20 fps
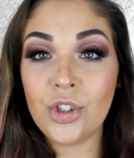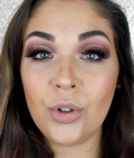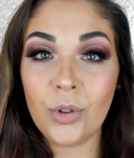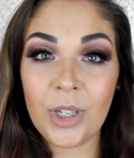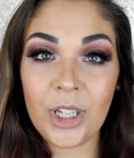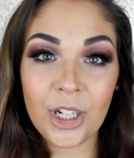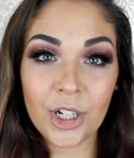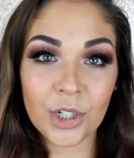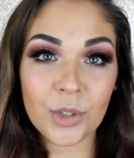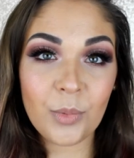So
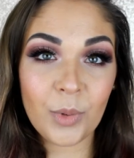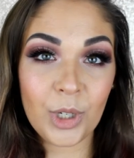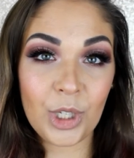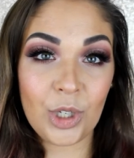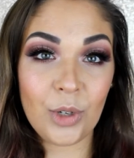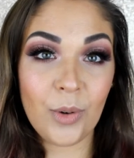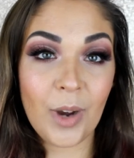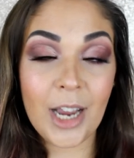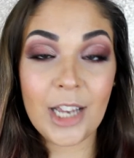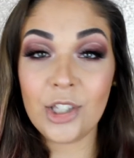here's where
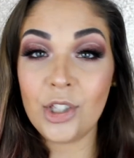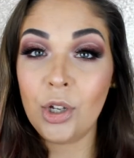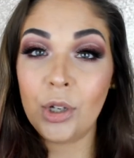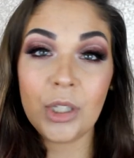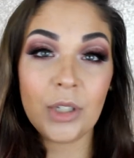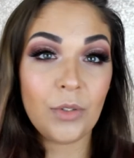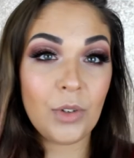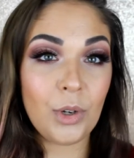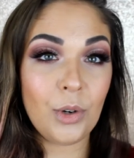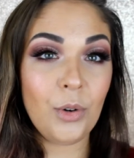you guys,
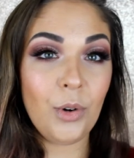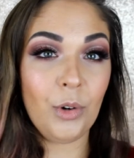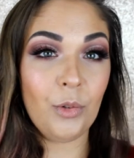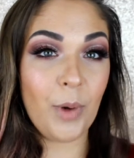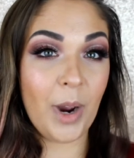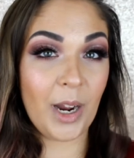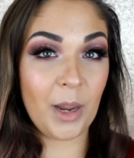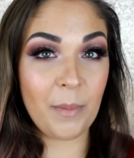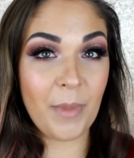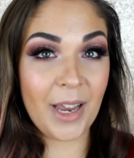those of you who would
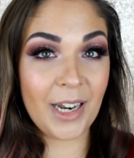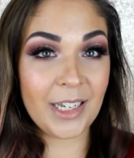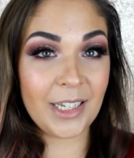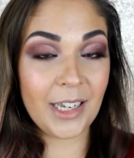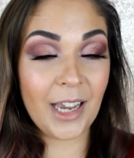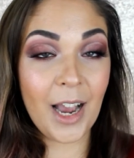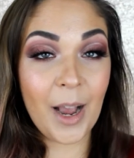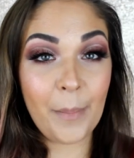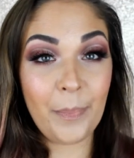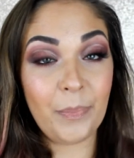
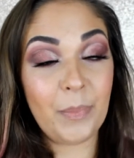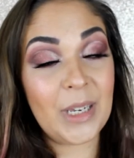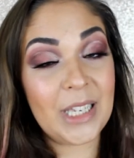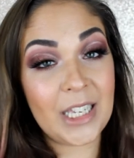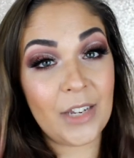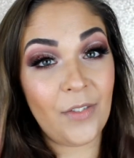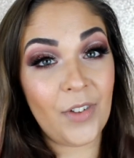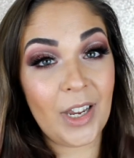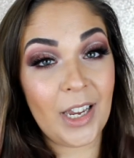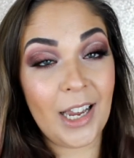recommend um,
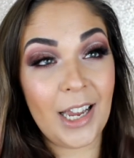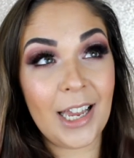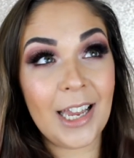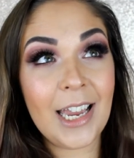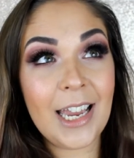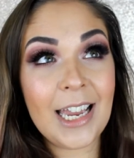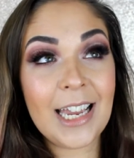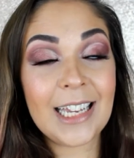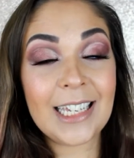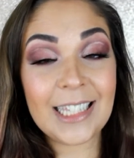Pacifica
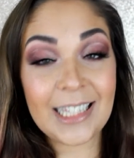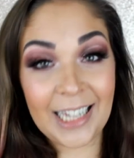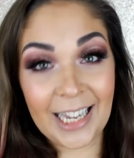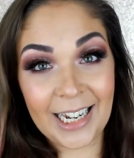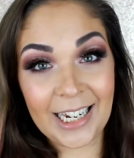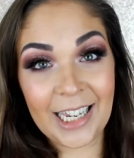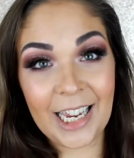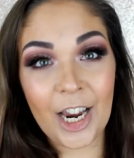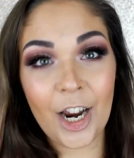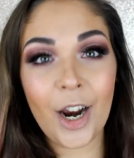
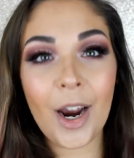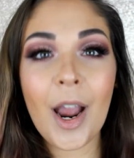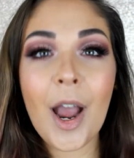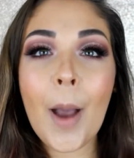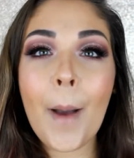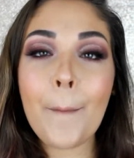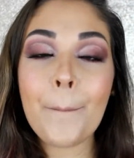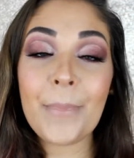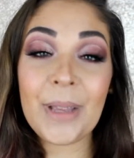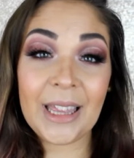skincare,
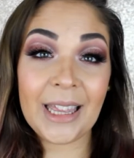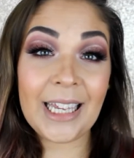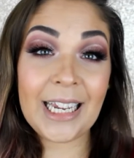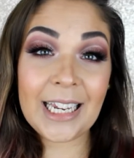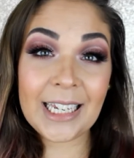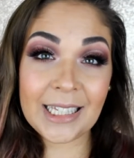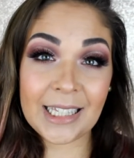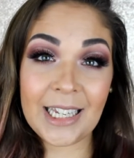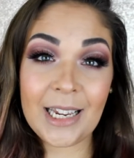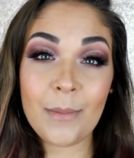
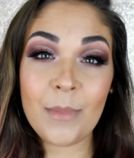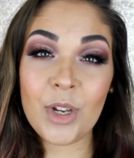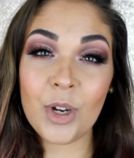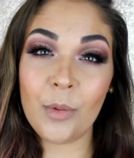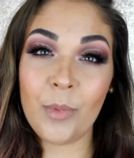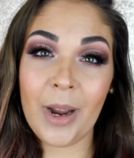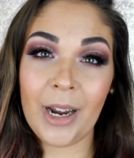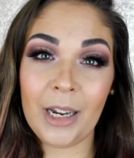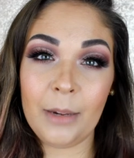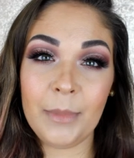please leave me
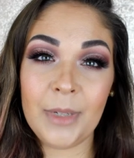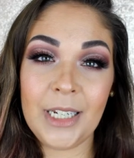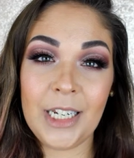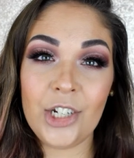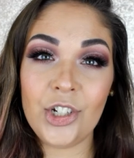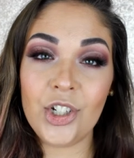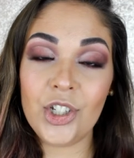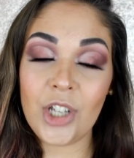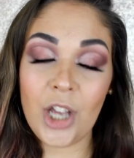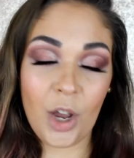your
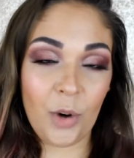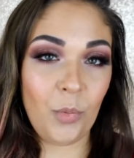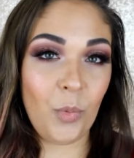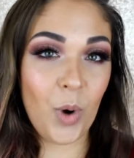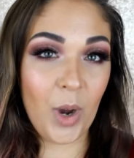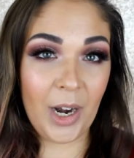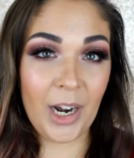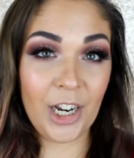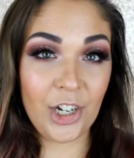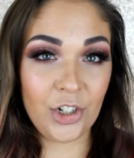recommendations on
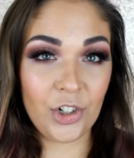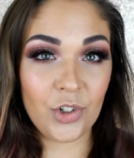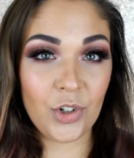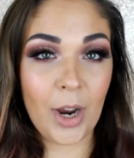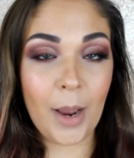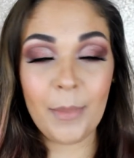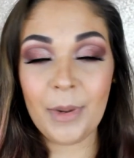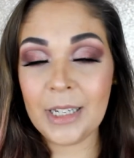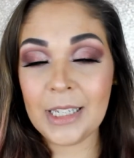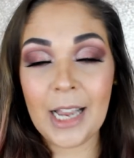what I should
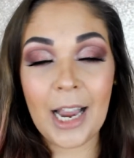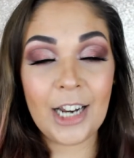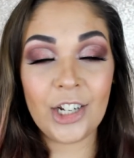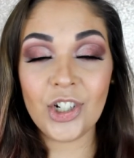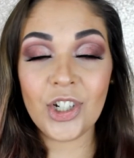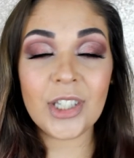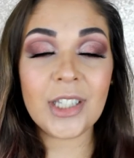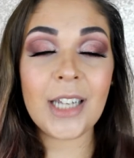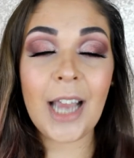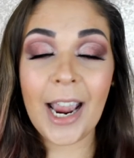try, because I
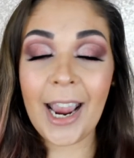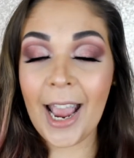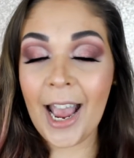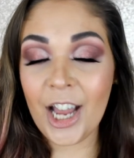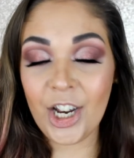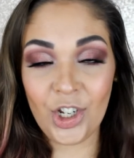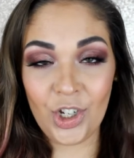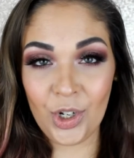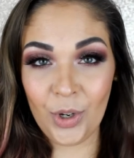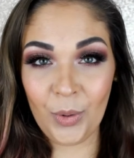just, I
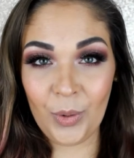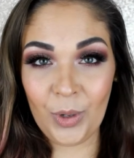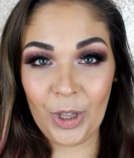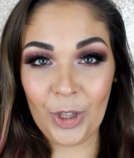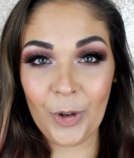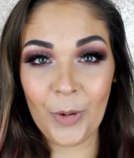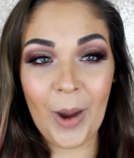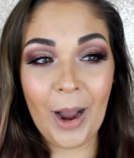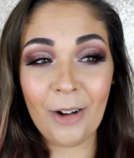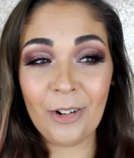had no
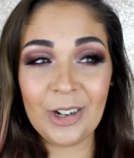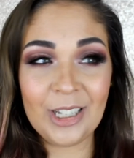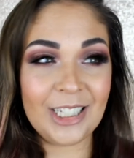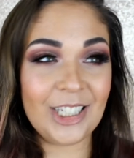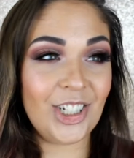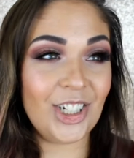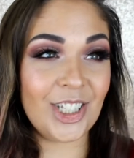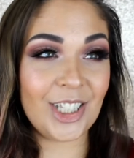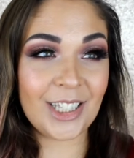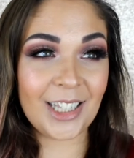clue. I
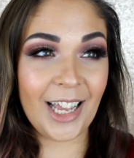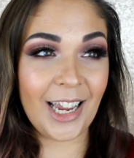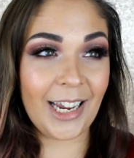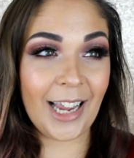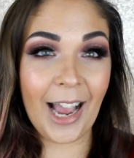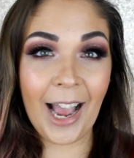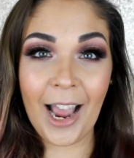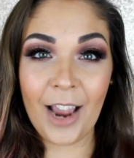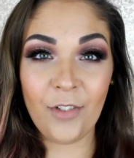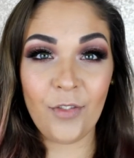was just
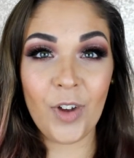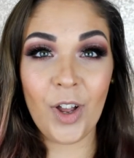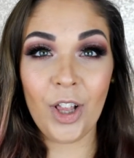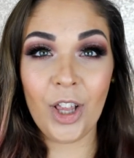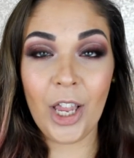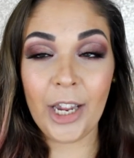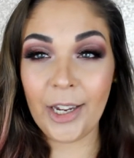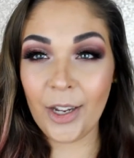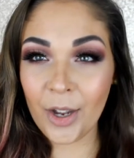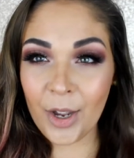like, I felt
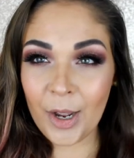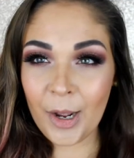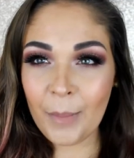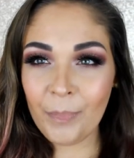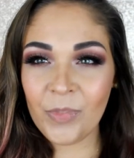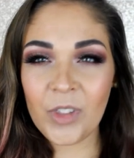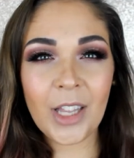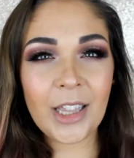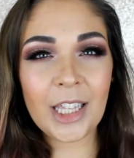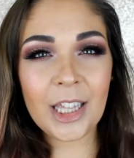like,
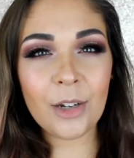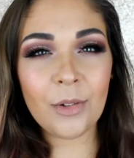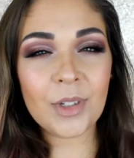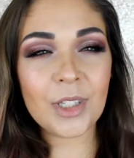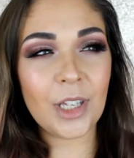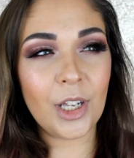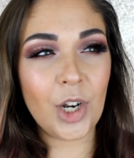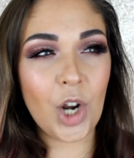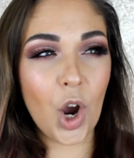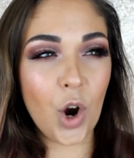not that there
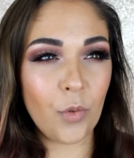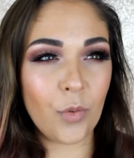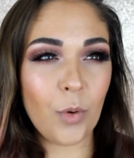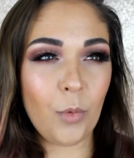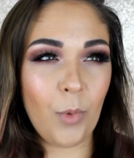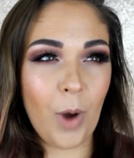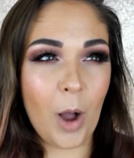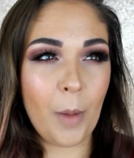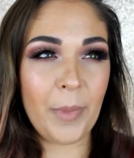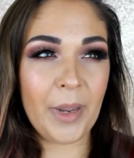was an
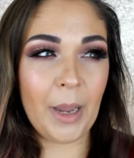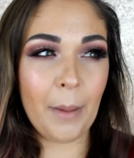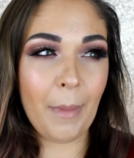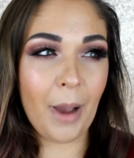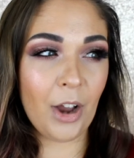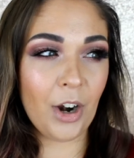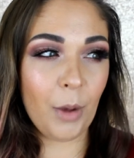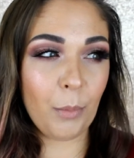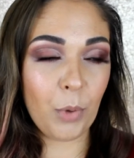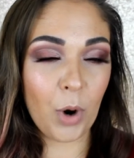overwhelming
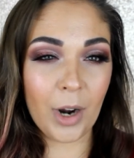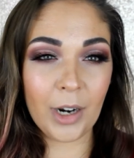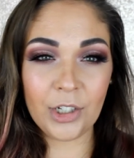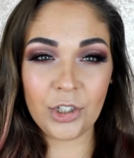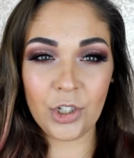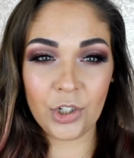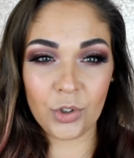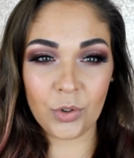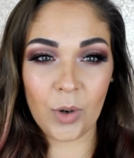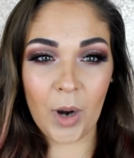amount of
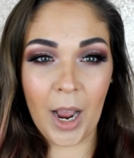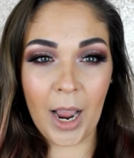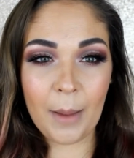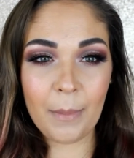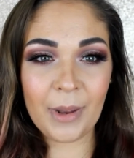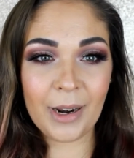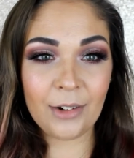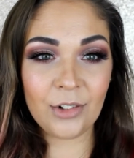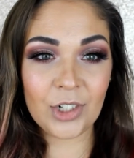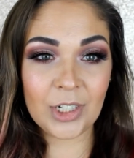products to
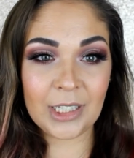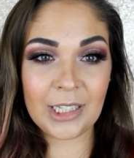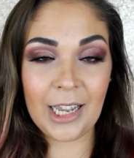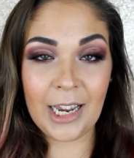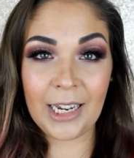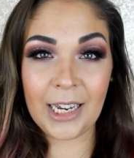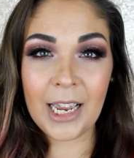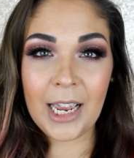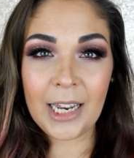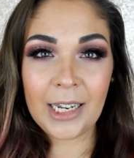try, but I was just
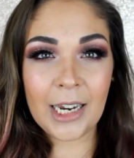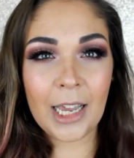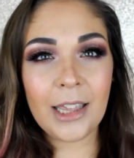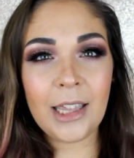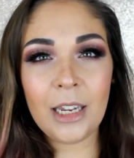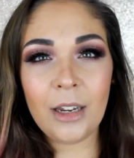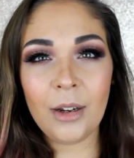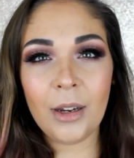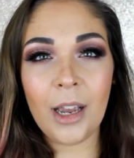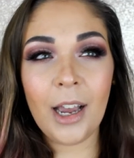like,
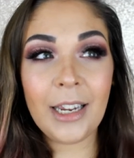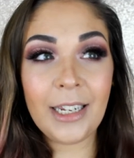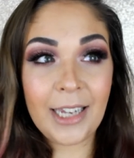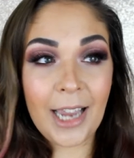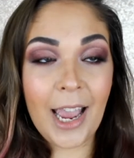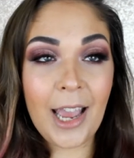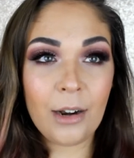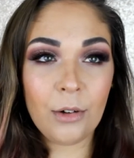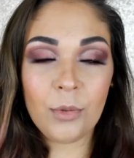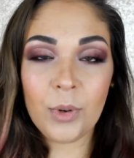nothing,
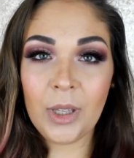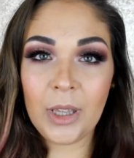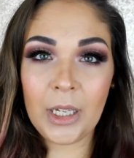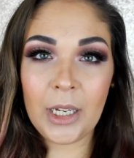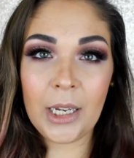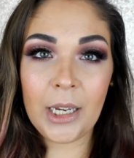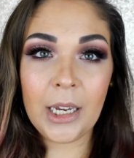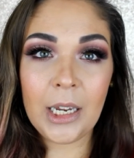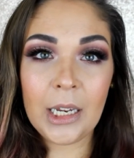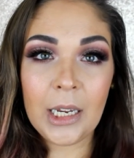again,
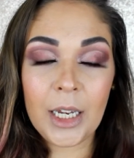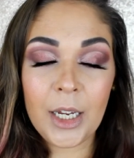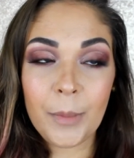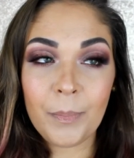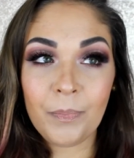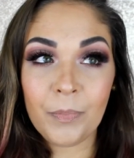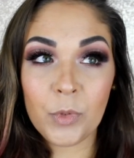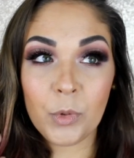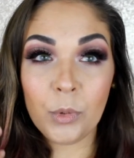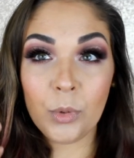really
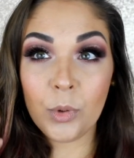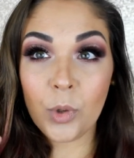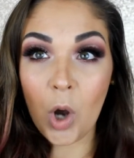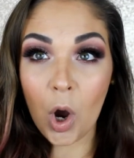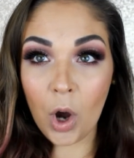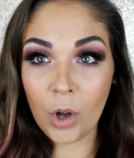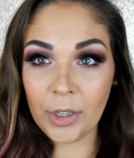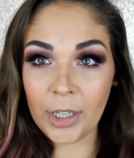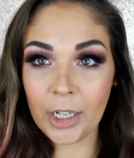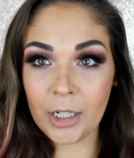
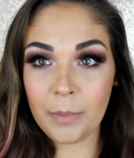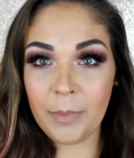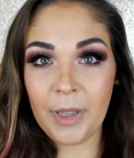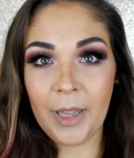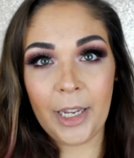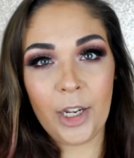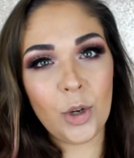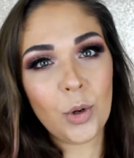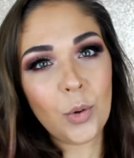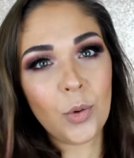called out to me
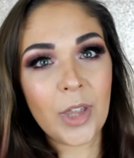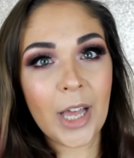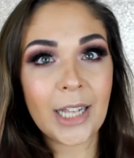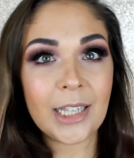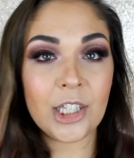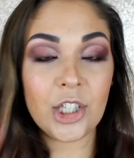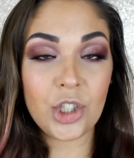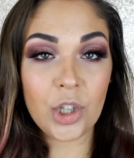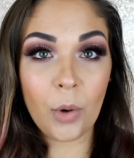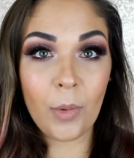like, ooh,
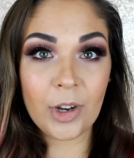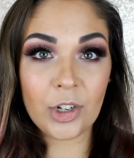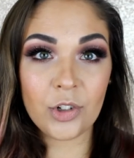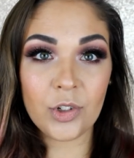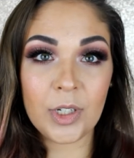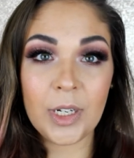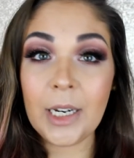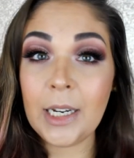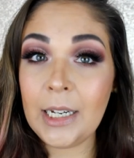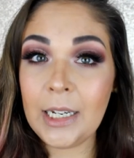that's so
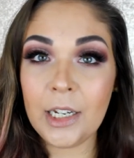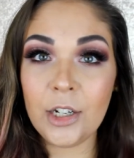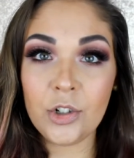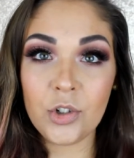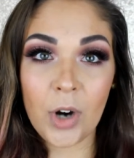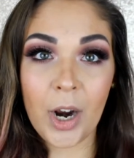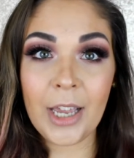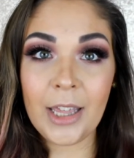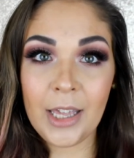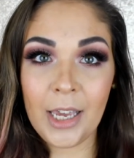interesting, I need to
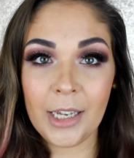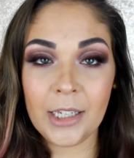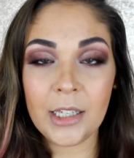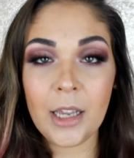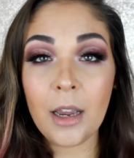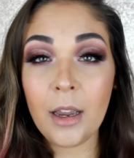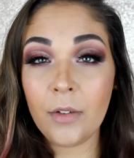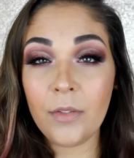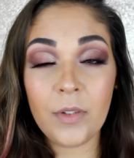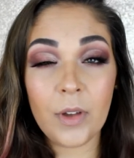try this,
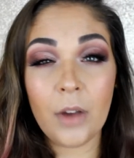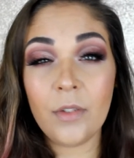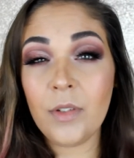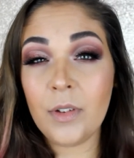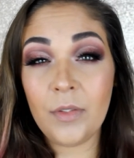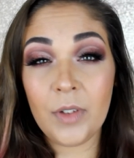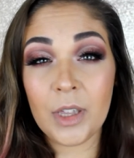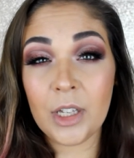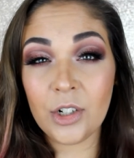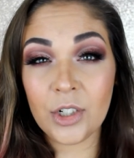of, of
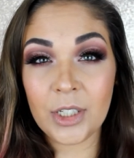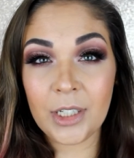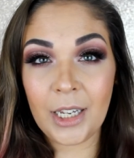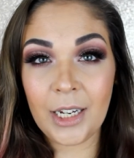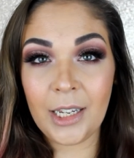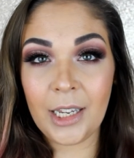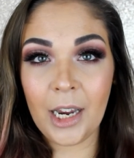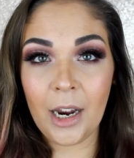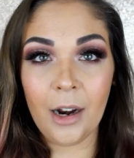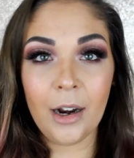even their
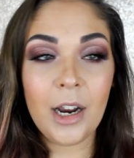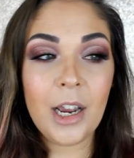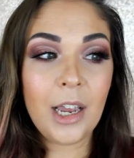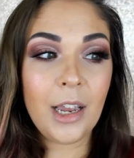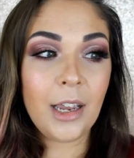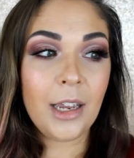skincare.